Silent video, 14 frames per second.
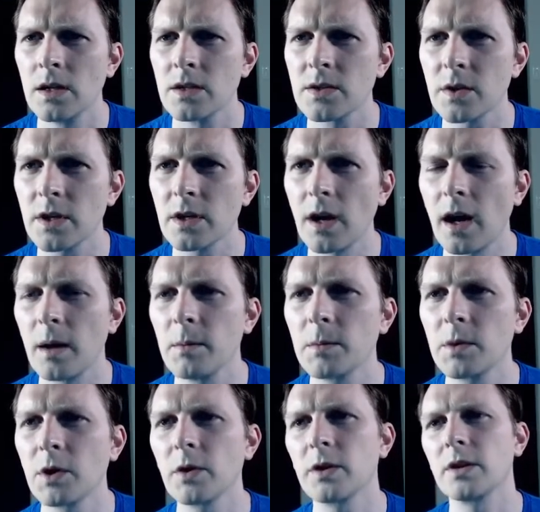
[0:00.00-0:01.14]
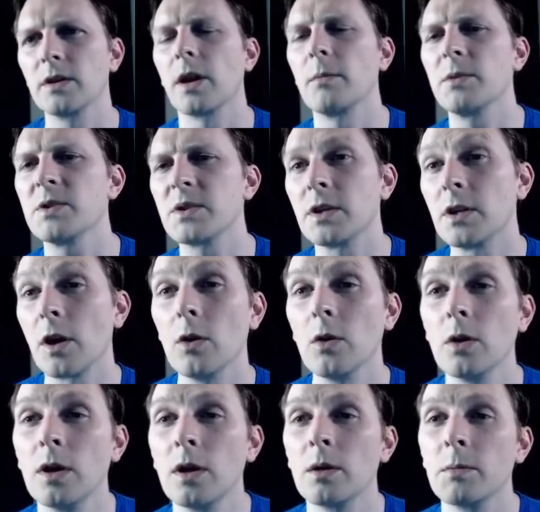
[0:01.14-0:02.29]
So here I'm using Go
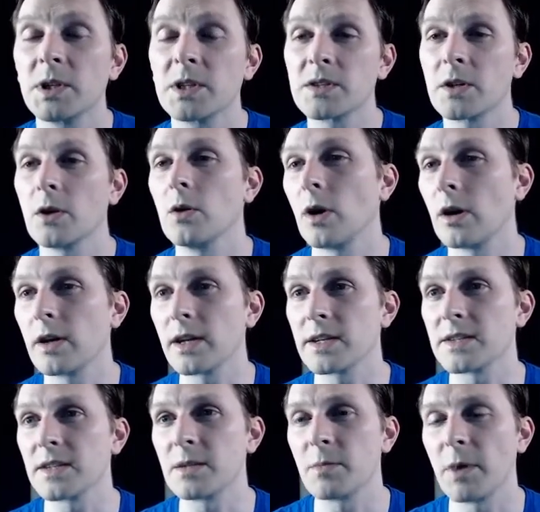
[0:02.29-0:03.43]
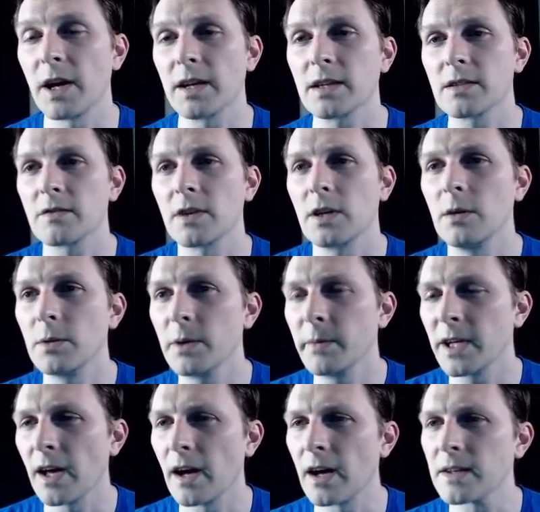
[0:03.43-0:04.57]
because Go already has nice bindings for LLB, but
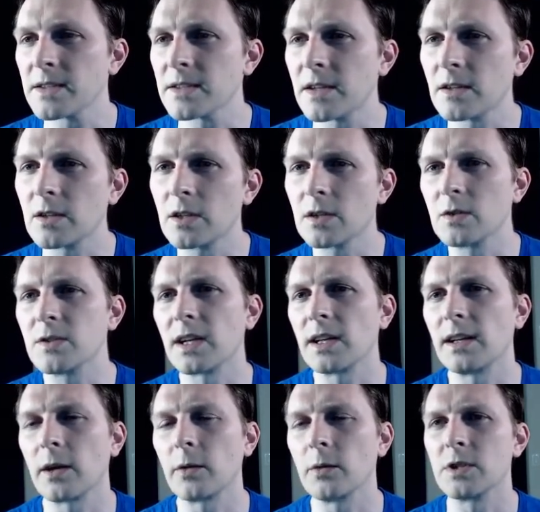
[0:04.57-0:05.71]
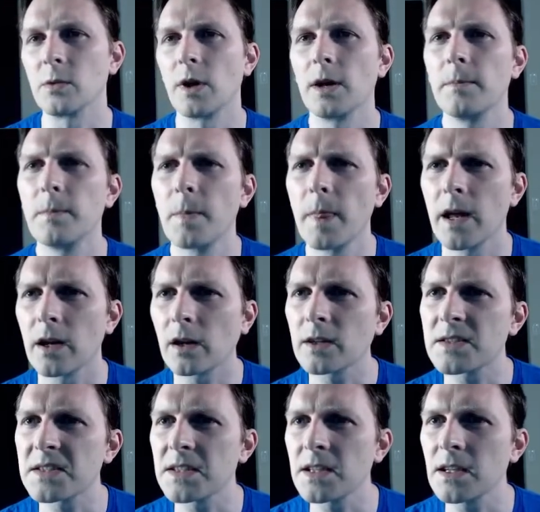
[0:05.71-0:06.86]
yeah, as I said, you could use any language you want. You can
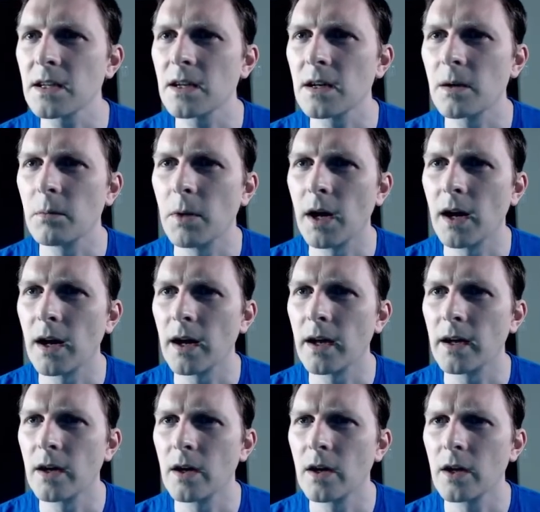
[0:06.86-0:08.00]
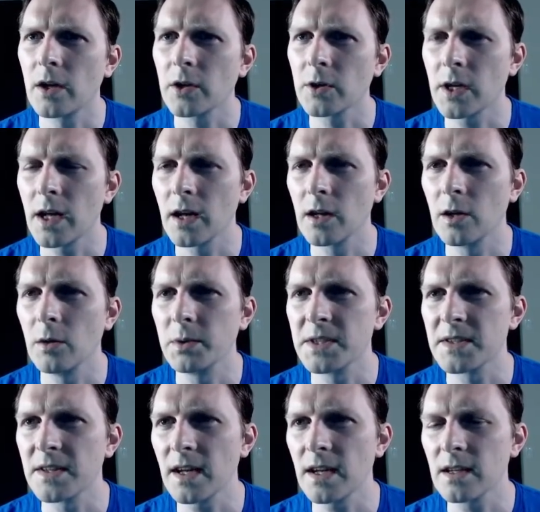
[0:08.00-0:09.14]
see my create LLB
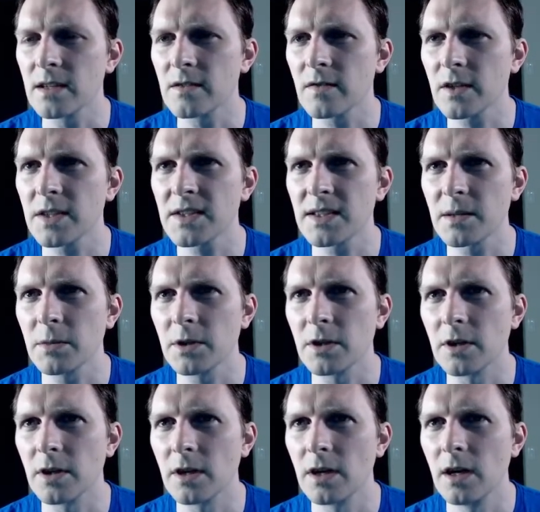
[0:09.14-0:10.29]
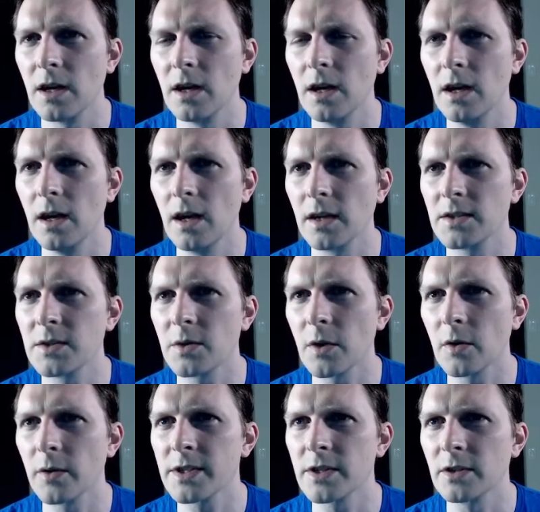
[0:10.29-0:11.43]
state is very similar to our
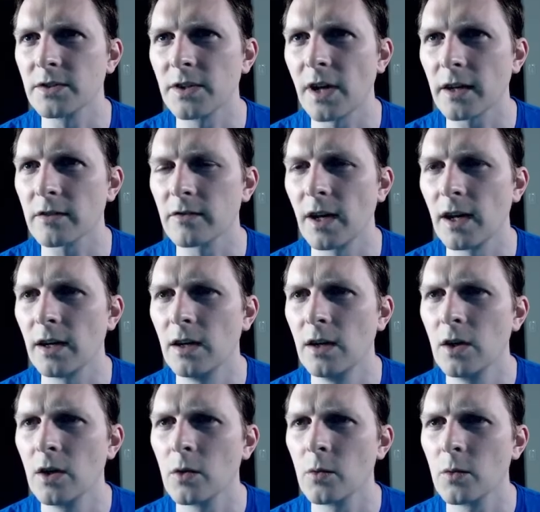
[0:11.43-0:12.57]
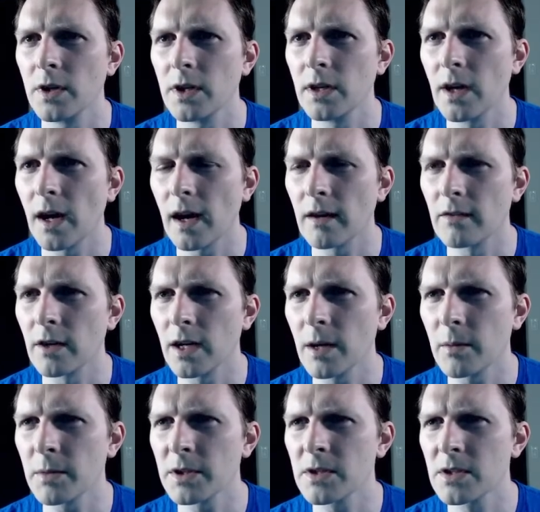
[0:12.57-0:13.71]
original Docker file. We have our
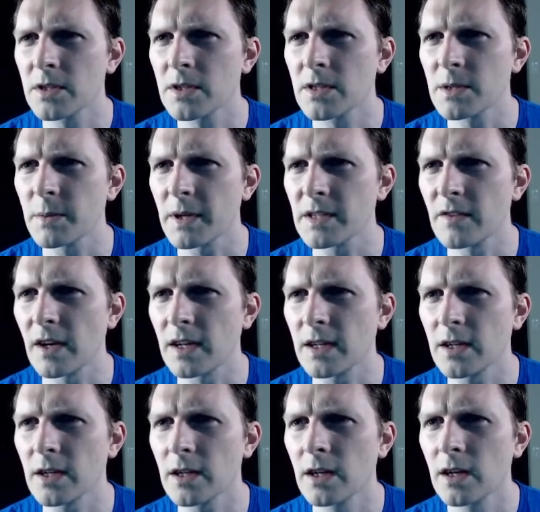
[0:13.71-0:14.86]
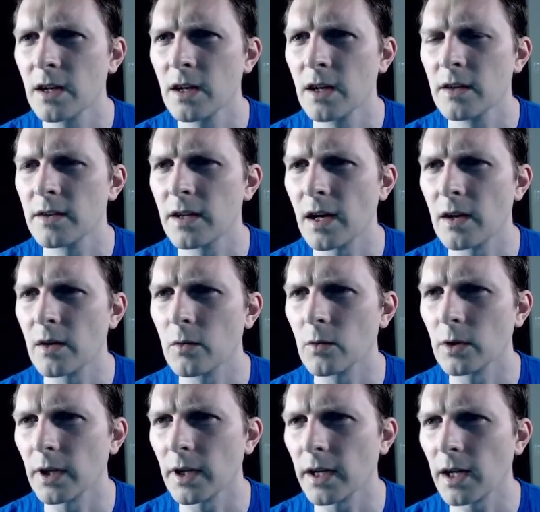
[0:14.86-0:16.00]
image specified here, then
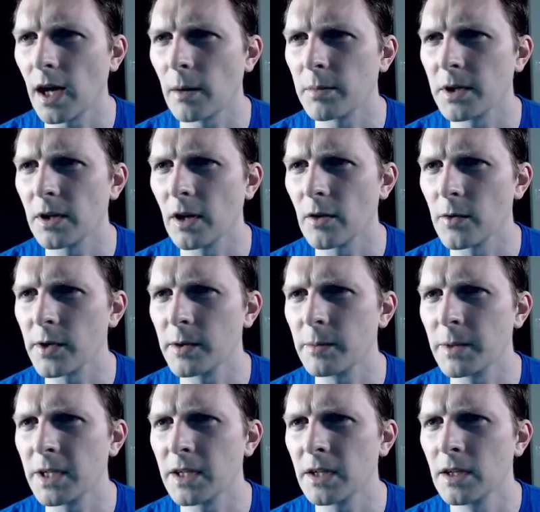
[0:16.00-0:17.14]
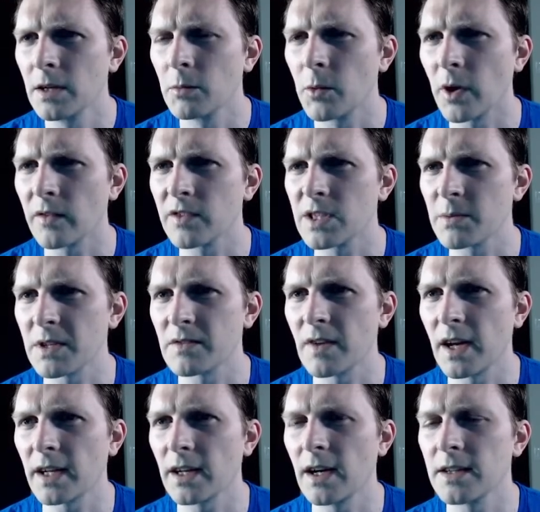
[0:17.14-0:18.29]
we're going to copy our README. We have to specify
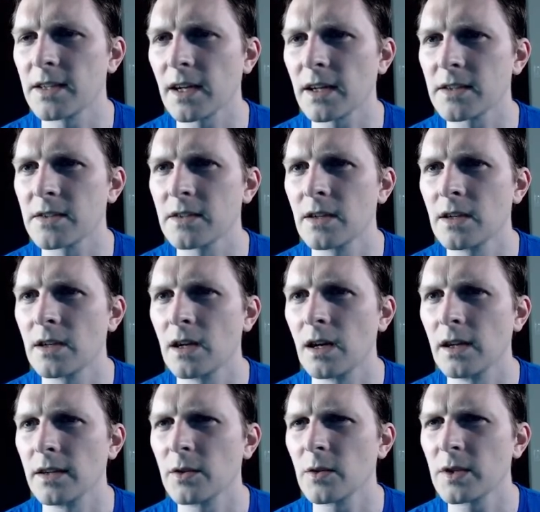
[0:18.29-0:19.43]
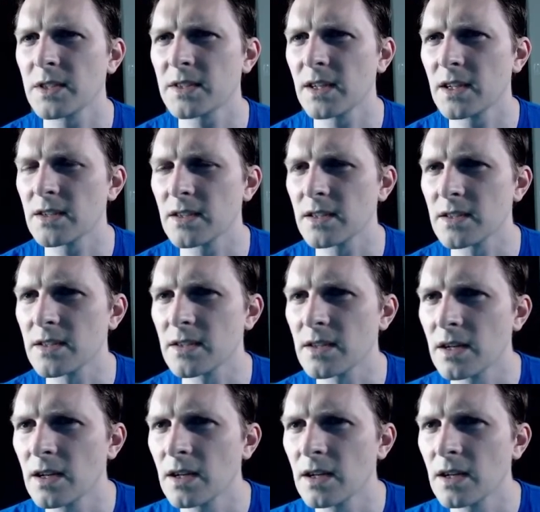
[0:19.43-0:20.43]
a context. The only stage that's